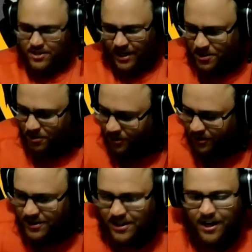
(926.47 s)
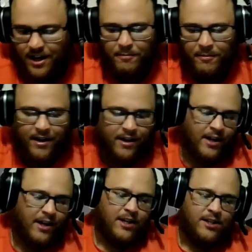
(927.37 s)
I totally understand that, man.
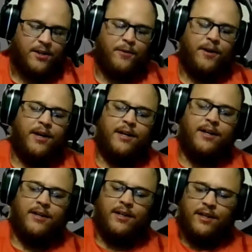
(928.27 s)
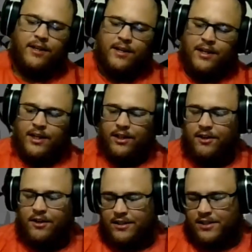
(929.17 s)
So
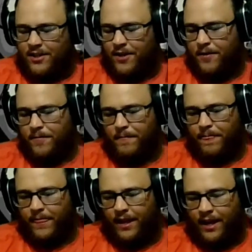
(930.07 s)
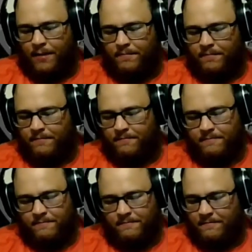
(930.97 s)
look, so I
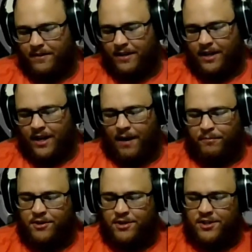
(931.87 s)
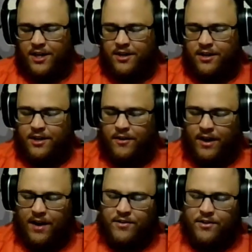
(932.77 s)
I appreciate you,
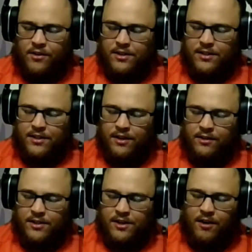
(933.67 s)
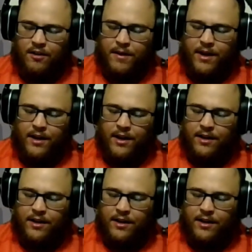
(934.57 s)
having you on this call, man.